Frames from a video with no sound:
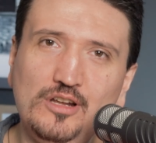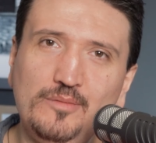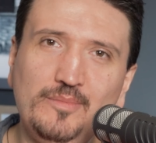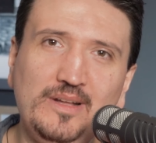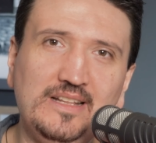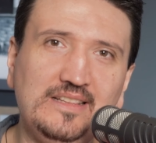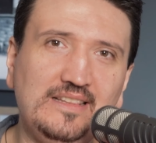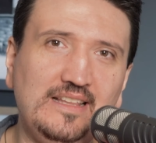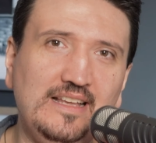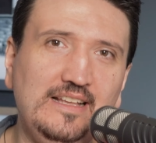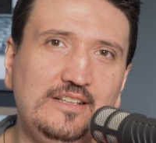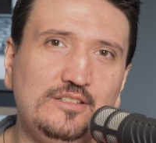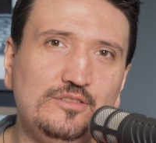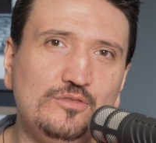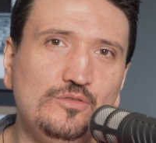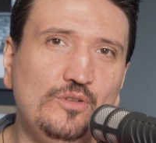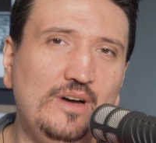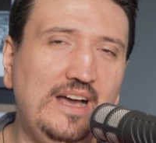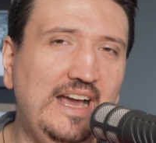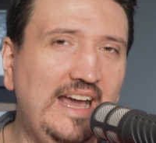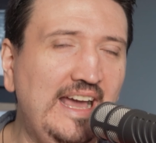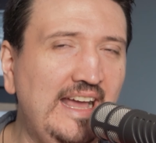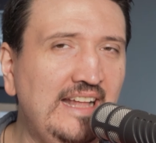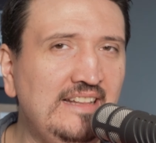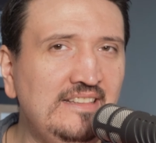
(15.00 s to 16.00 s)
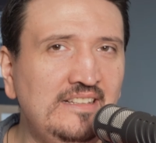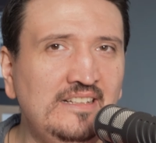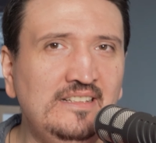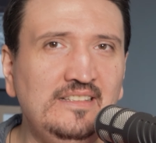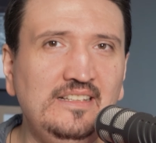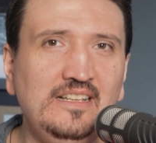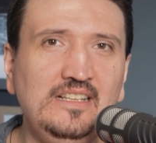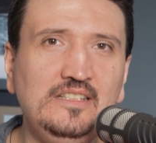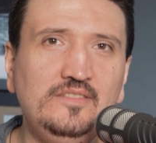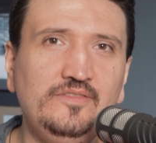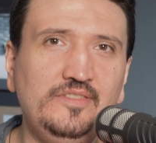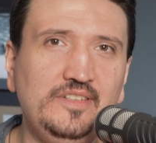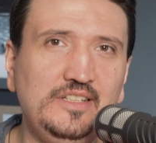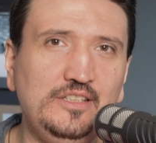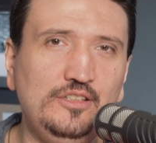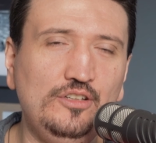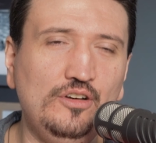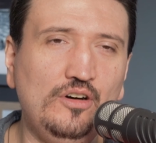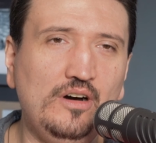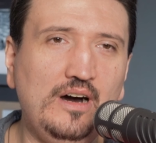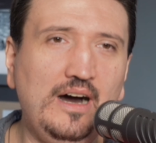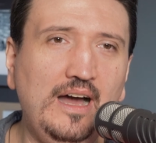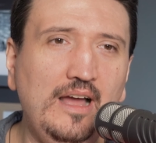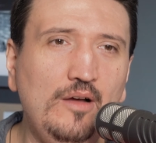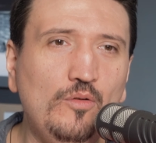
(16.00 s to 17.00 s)
Matescu and in this
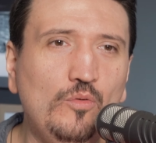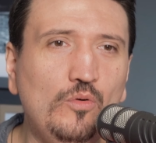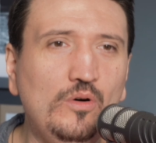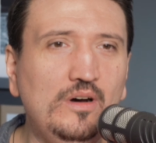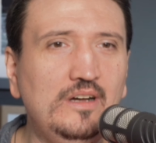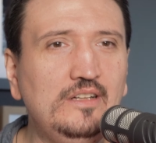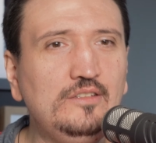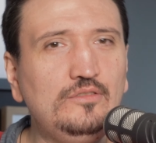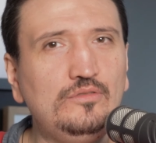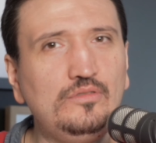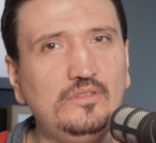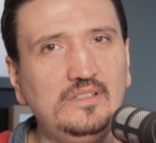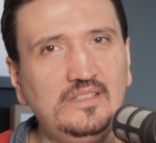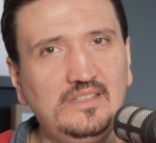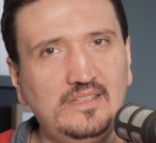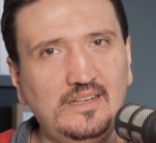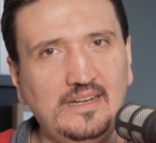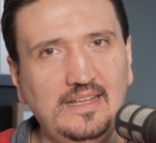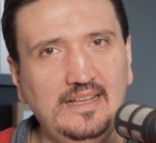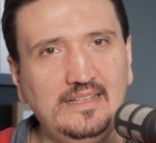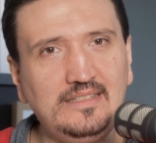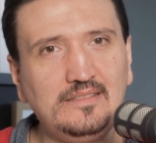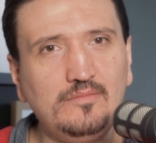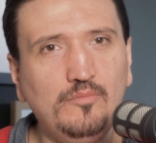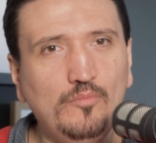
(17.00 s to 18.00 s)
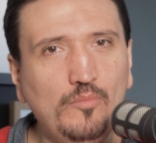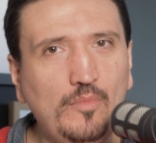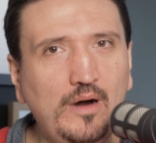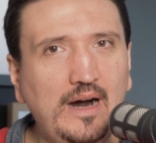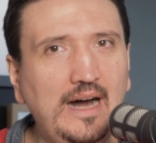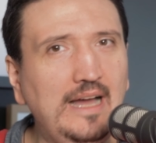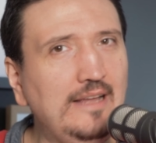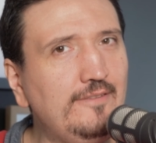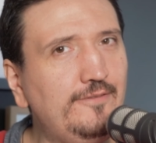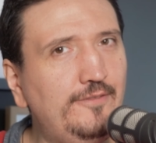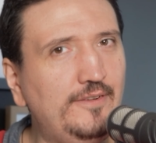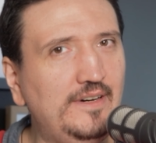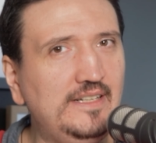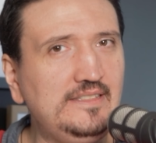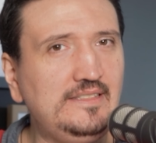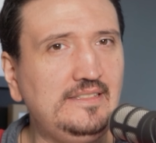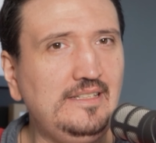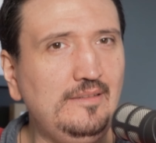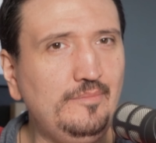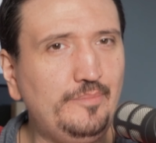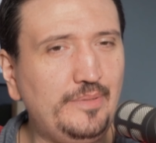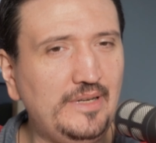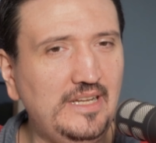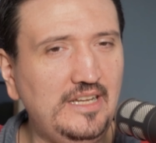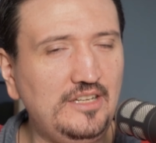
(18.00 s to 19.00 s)
video I want to address my first
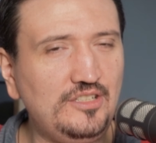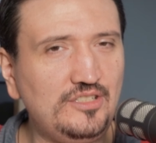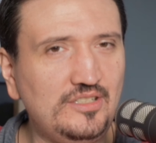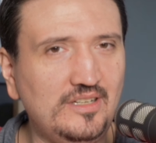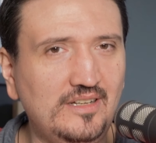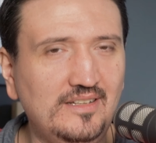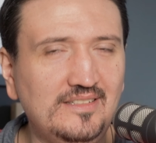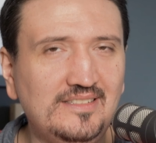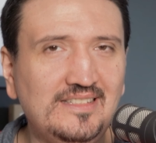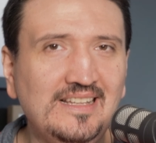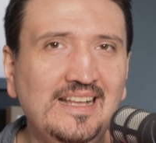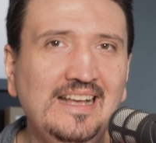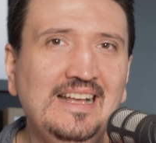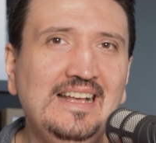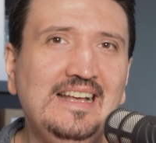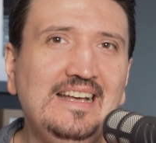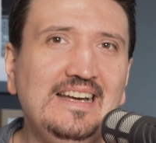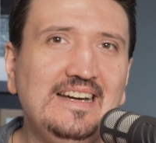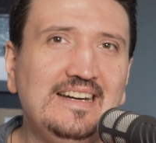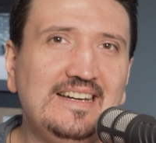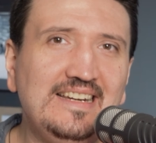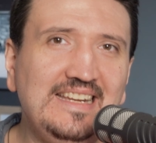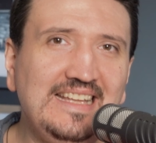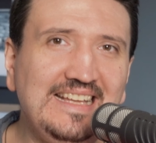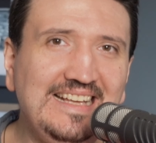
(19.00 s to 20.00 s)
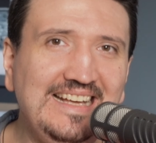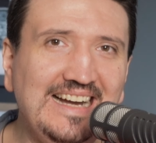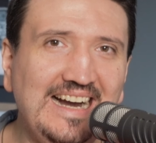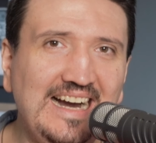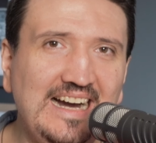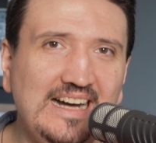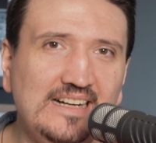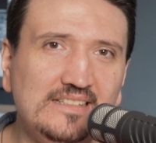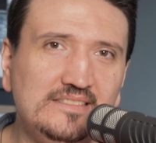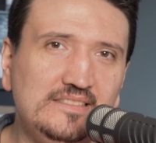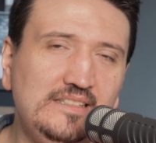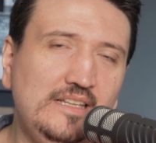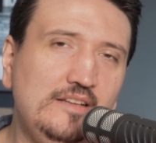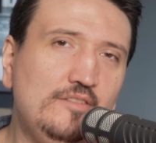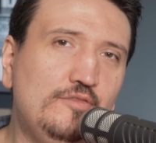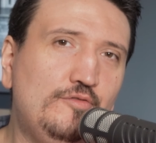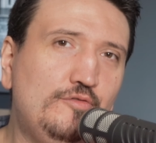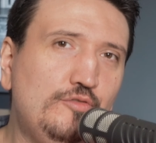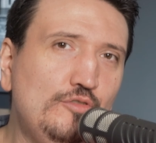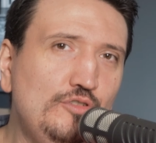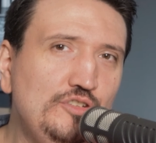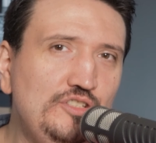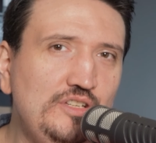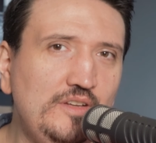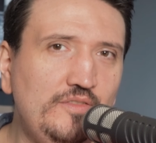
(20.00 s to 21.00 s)
impressions regarding
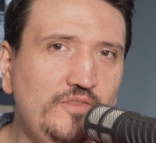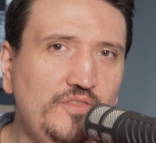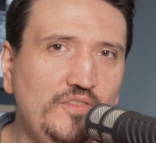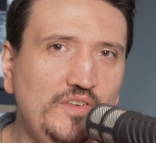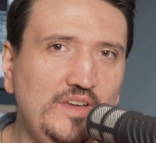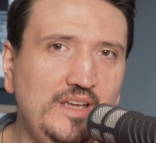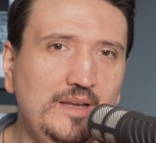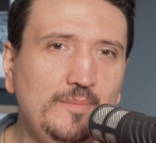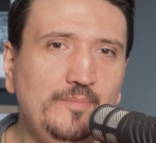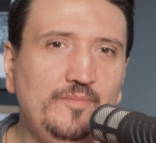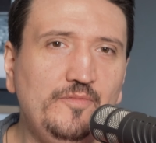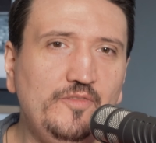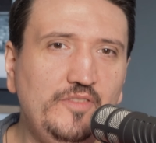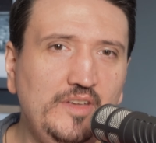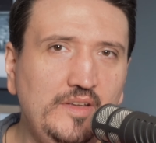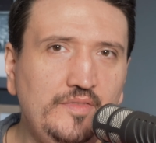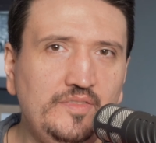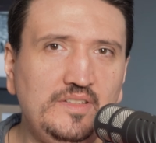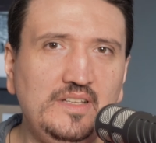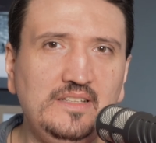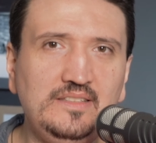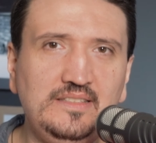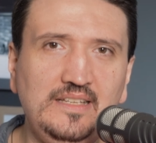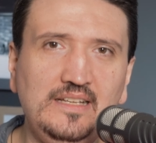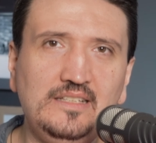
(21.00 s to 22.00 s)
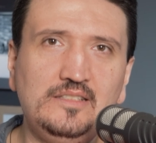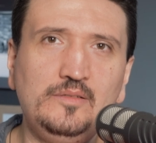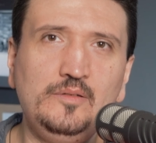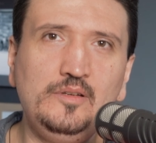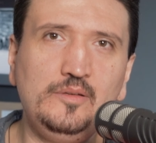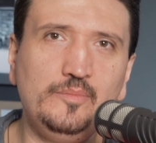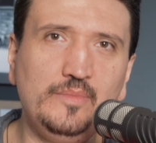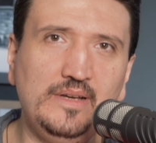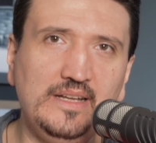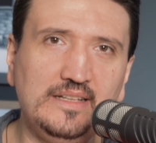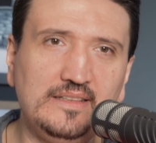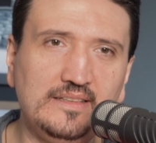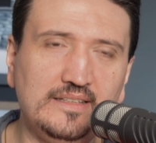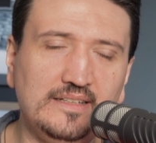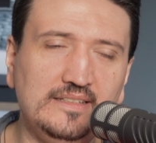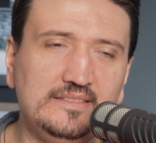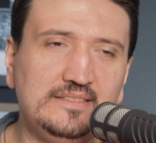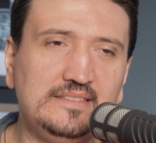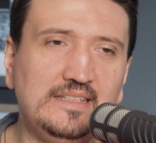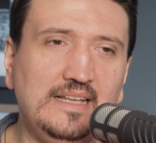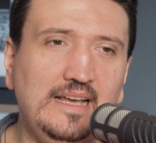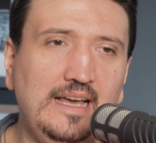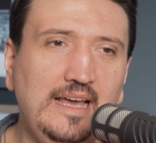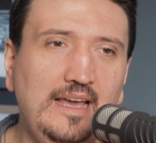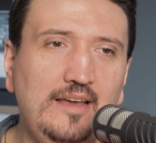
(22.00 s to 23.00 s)
Fujifilm 56mm
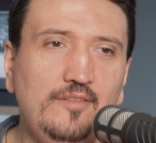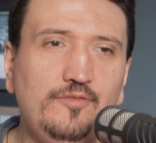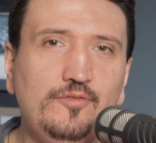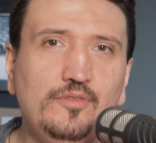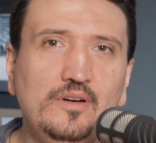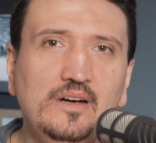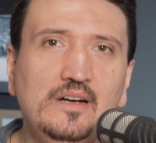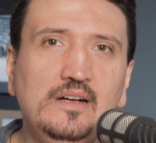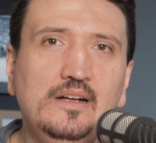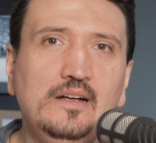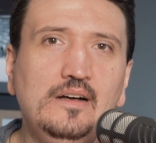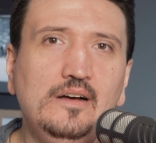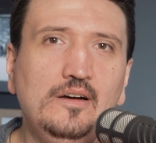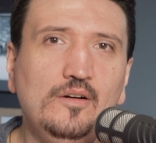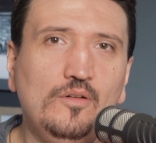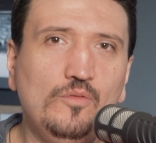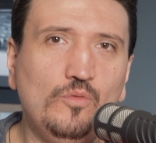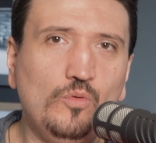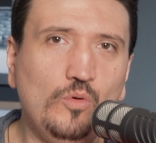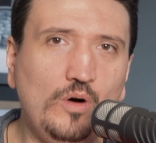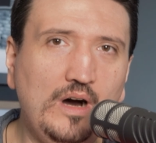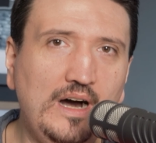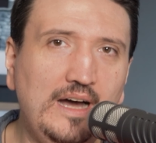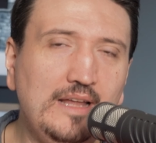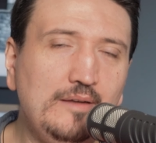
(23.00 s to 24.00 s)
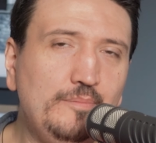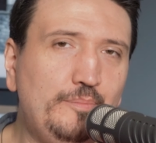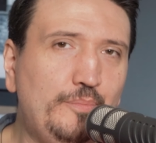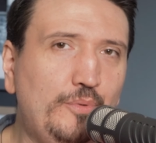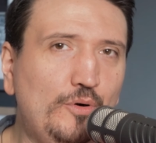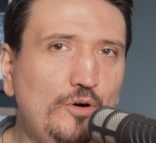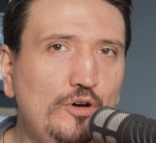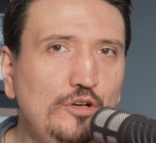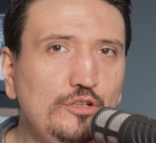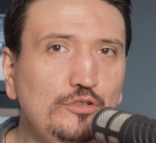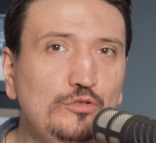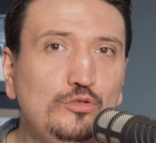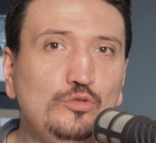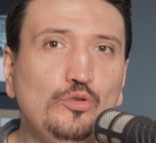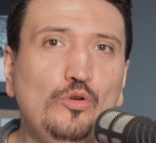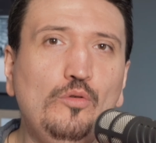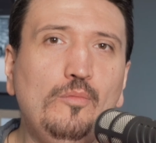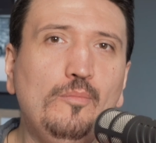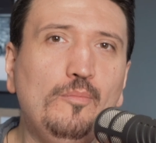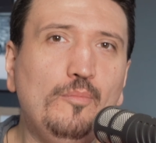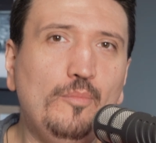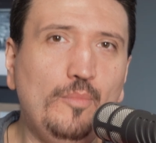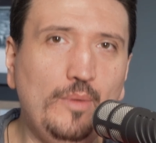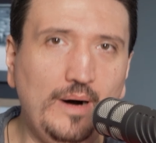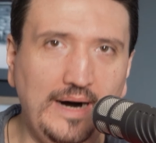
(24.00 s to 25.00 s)

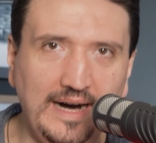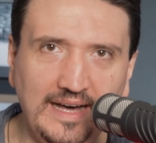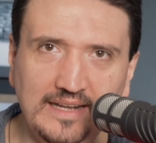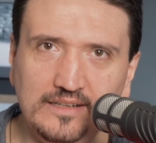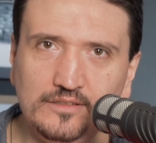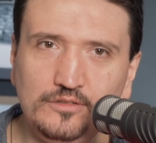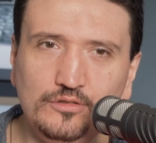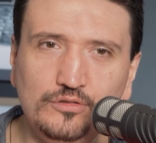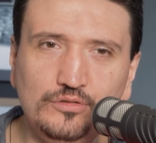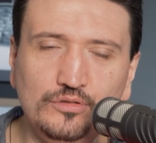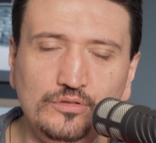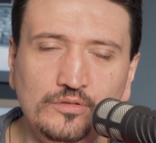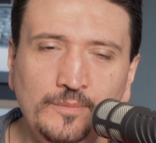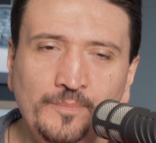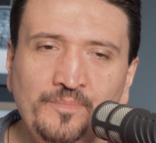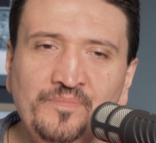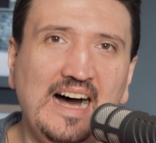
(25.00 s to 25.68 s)
F1.2 Mark II.